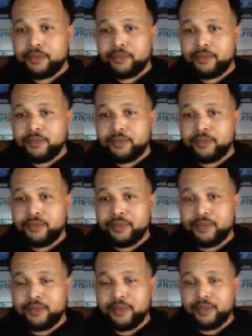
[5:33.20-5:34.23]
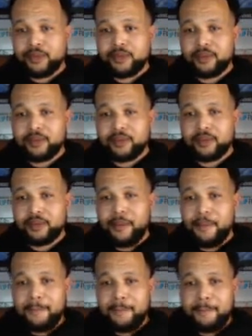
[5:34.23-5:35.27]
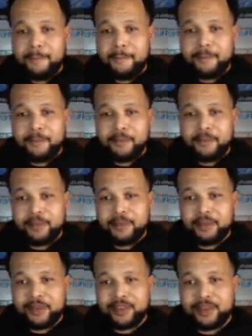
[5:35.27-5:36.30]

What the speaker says: [no speech]